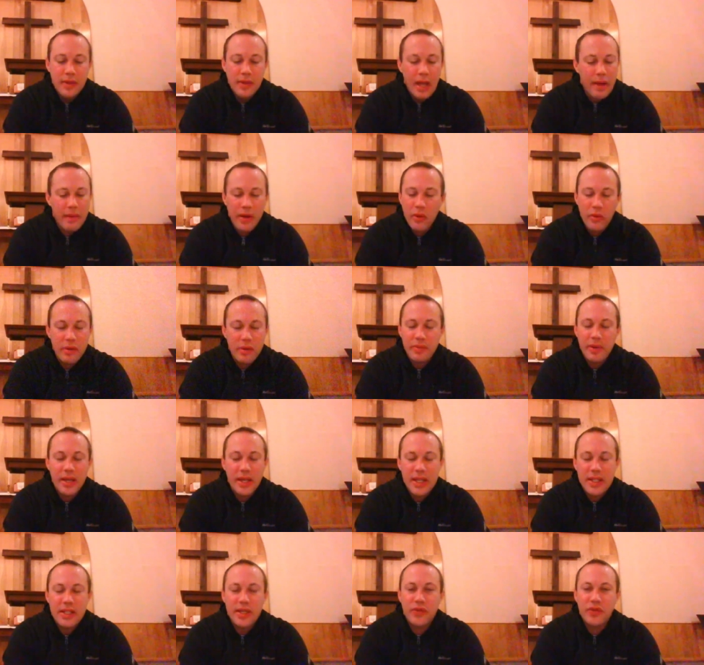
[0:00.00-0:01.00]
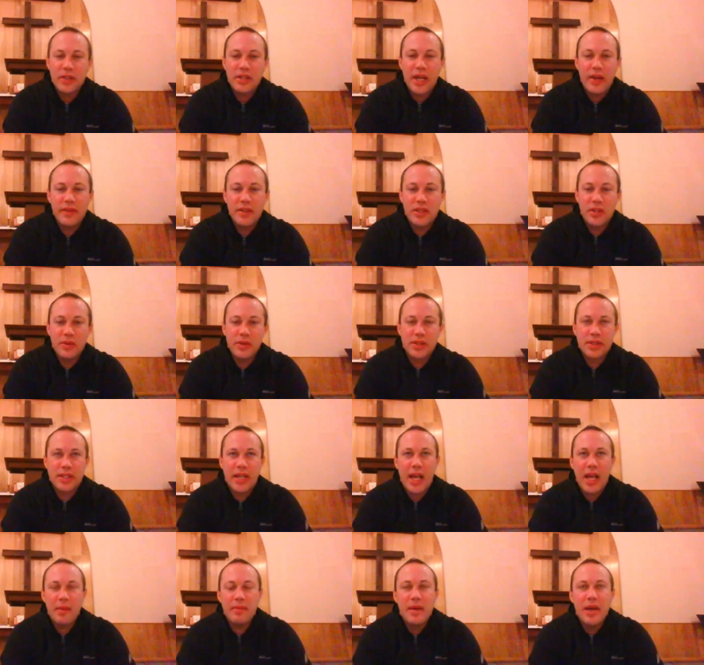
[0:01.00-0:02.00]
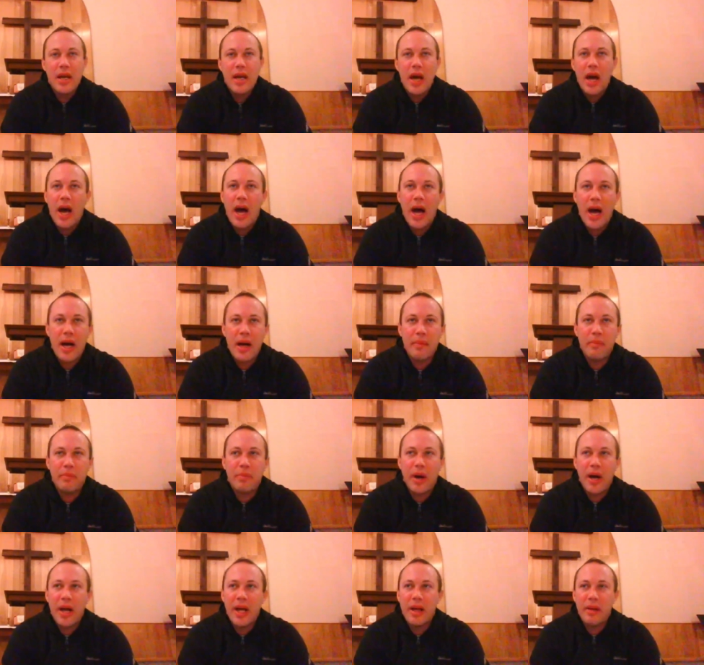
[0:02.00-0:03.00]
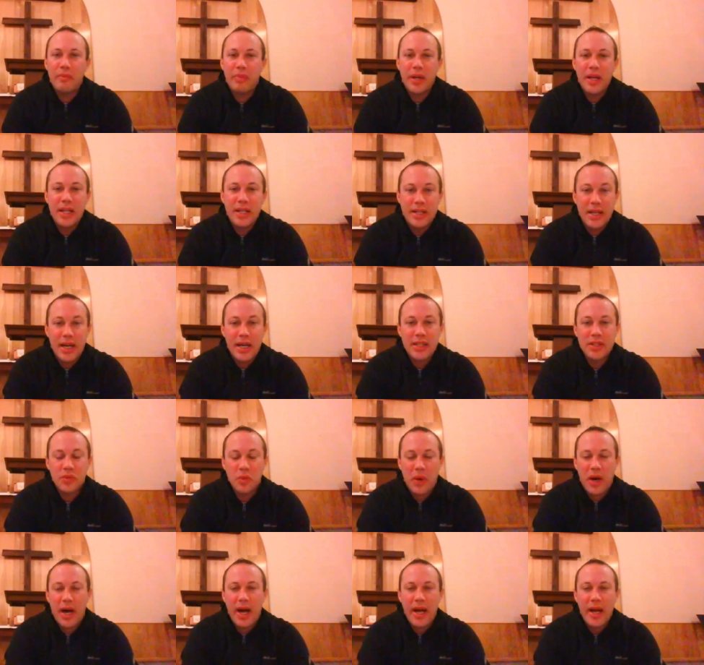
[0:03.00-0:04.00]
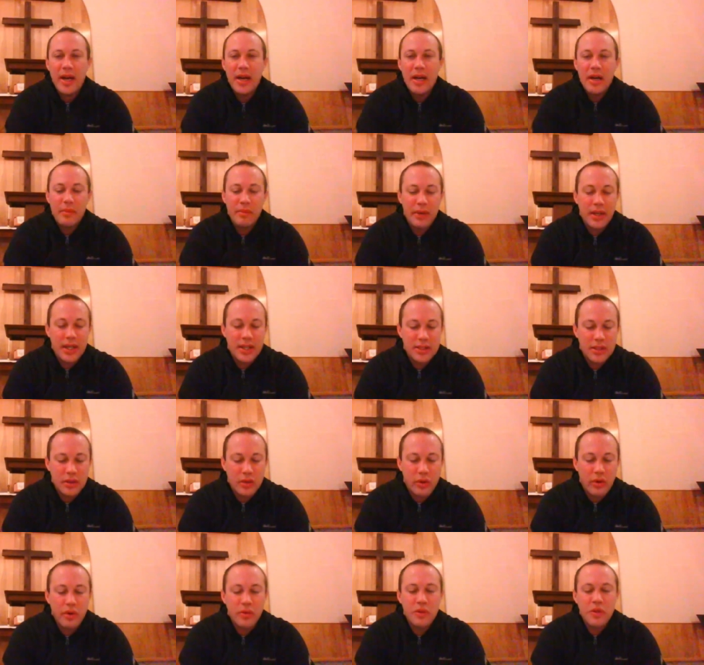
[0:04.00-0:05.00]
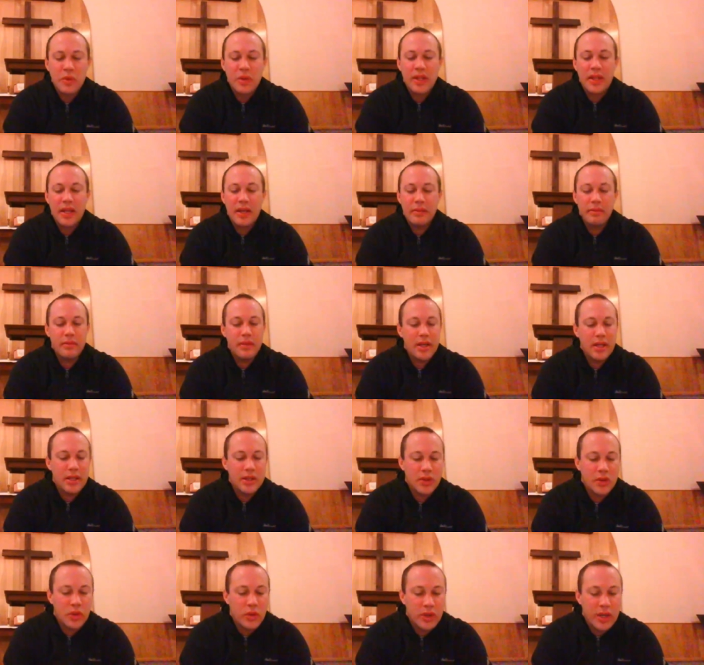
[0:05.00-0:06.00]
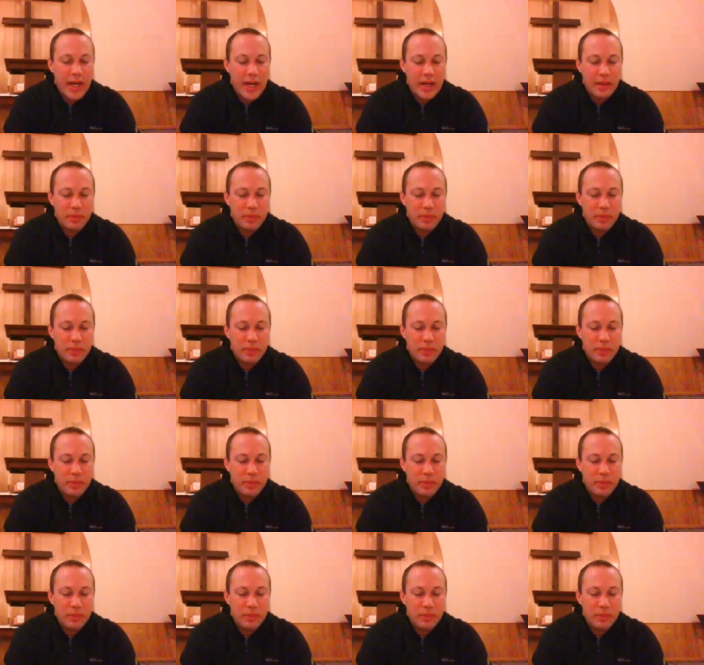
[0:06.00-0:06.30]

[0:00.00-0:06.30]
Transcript: I mean, it wouldn't be easy for David to escape, uh, but but he does. Why? Because the Lord was with him, and the Lord had a